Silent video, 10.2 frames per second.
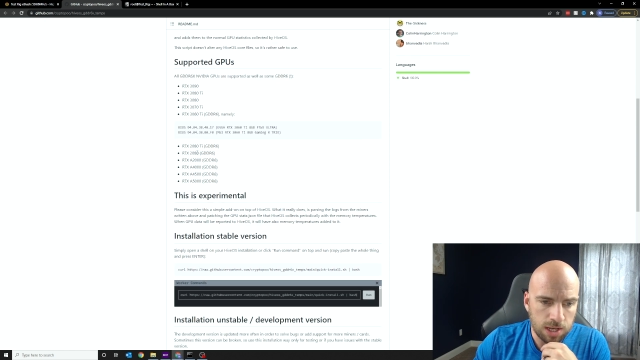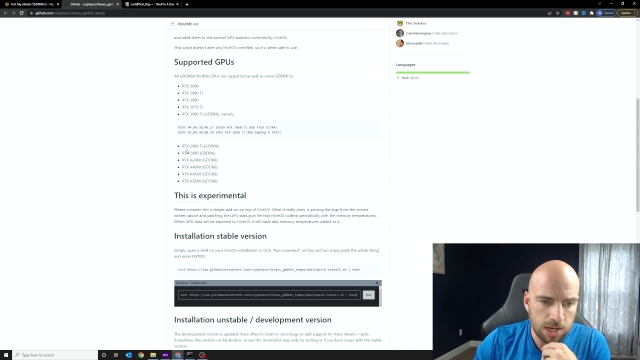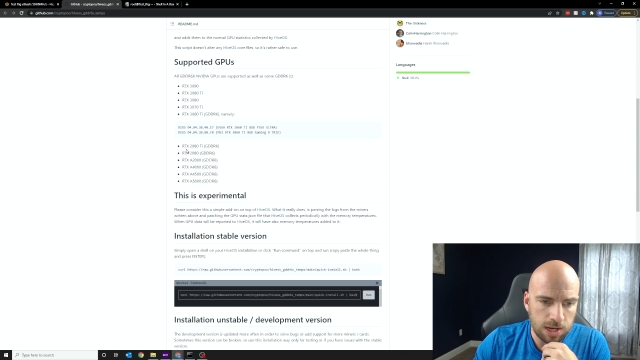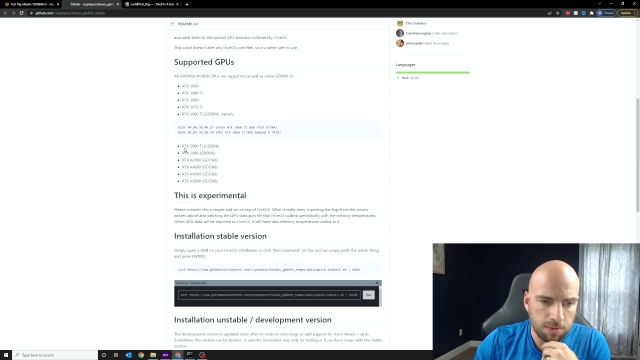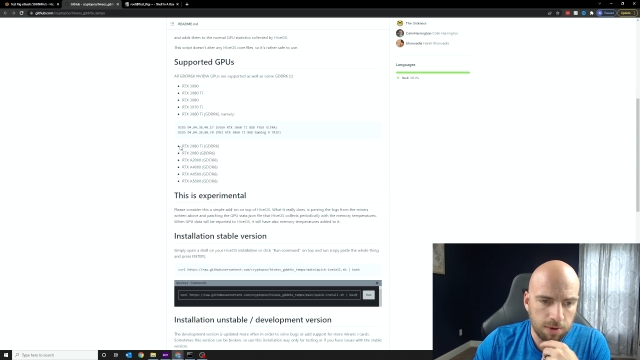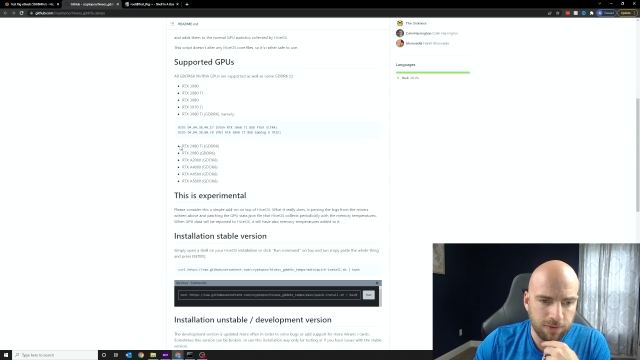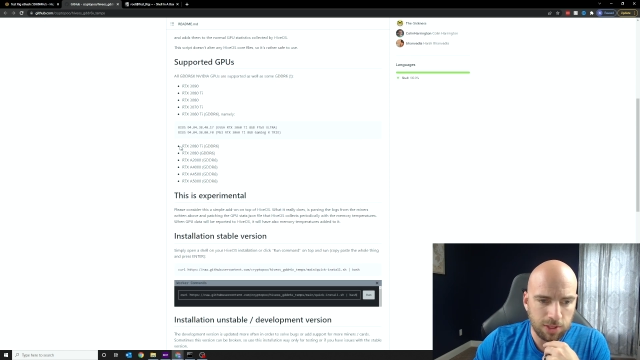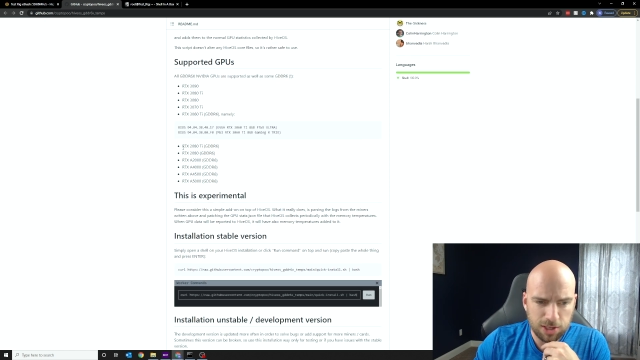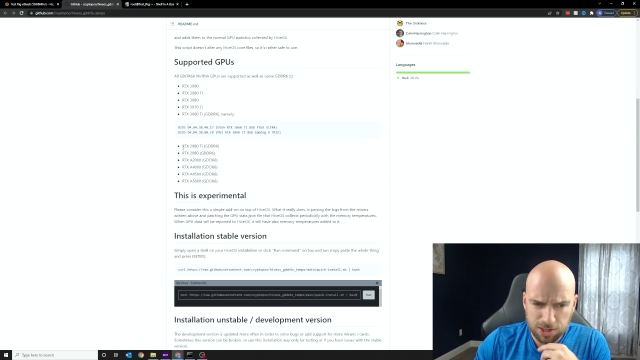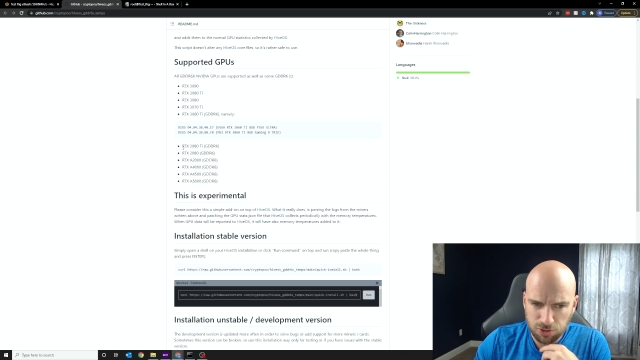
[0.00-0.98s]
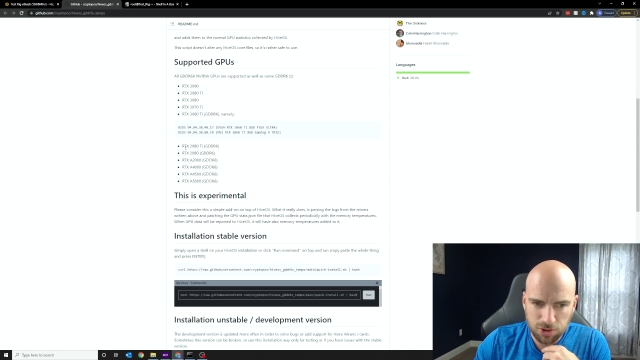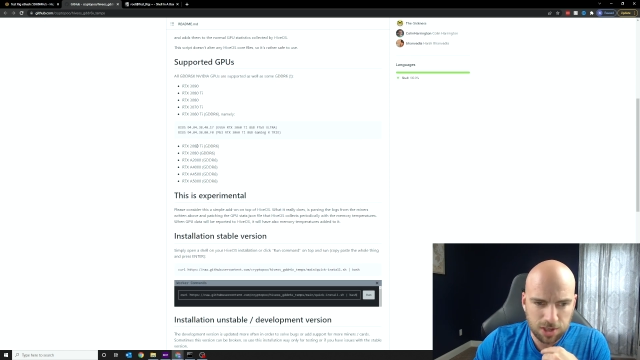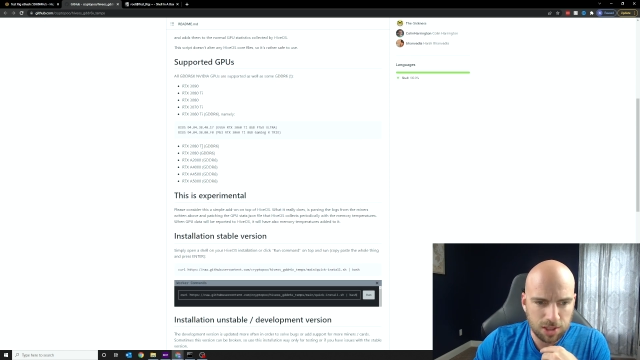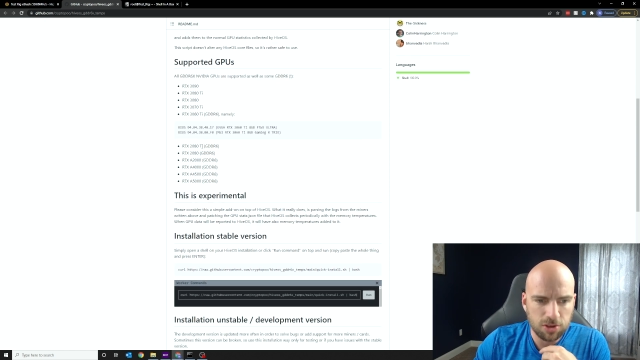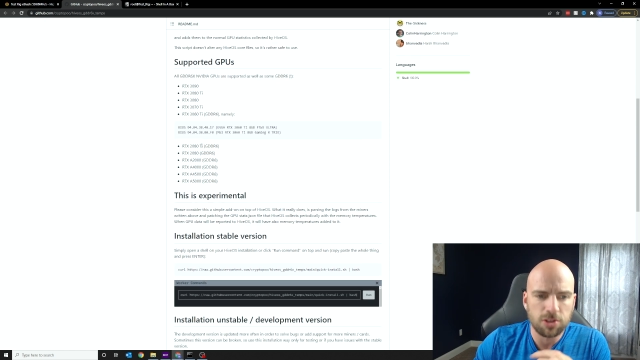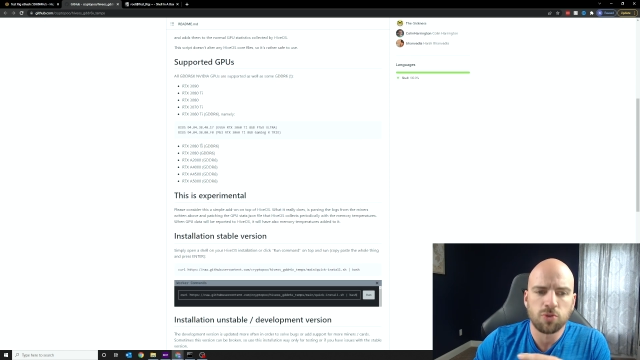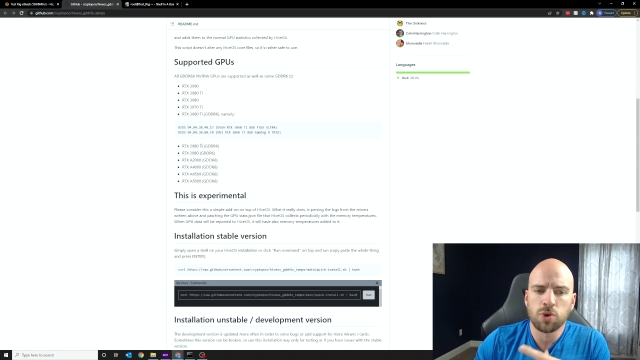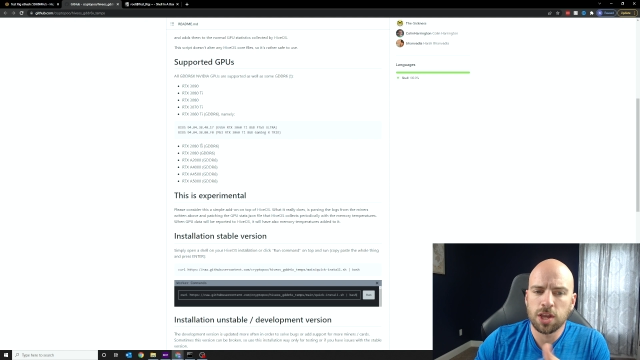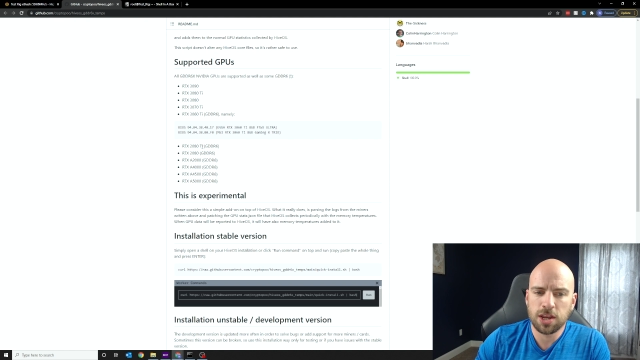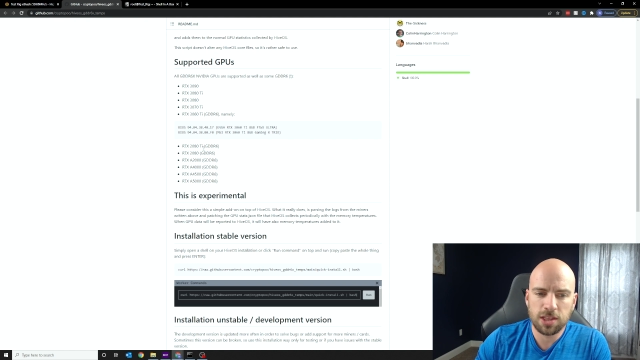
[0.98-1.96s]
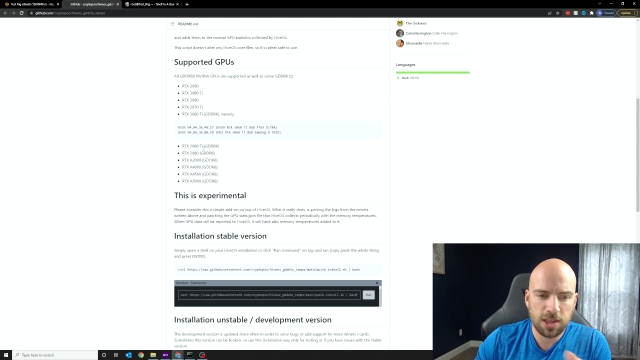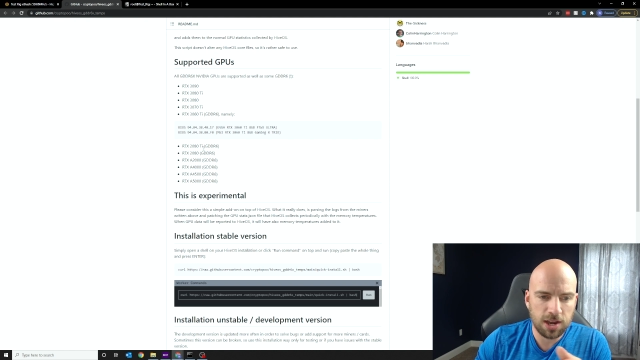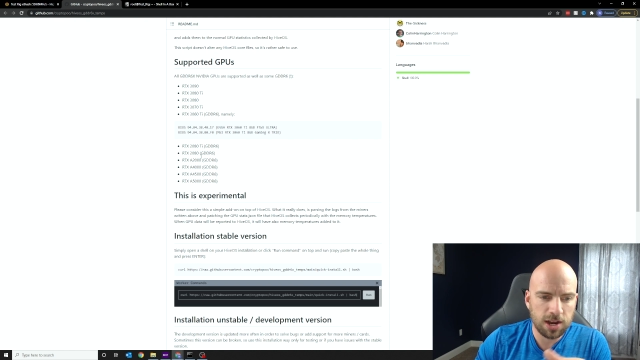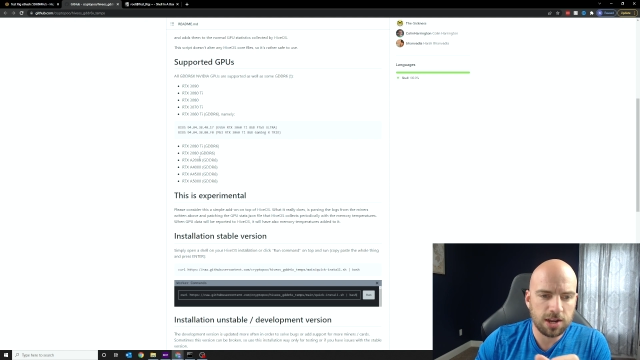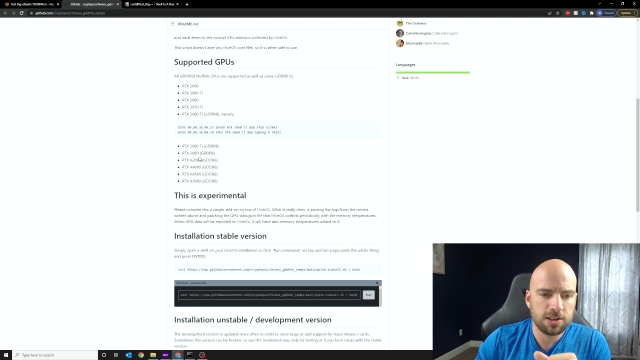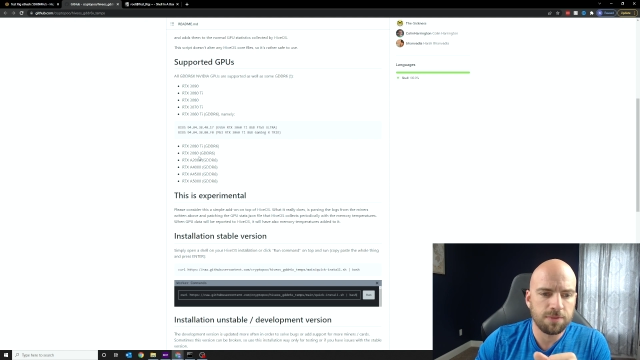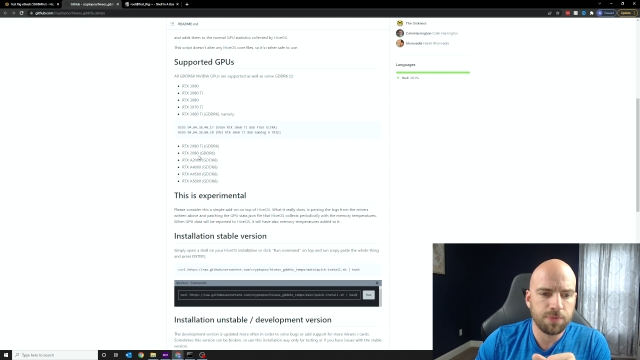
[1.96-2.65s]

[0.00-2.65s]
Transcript: I found this interesting, the 2080 Ti's,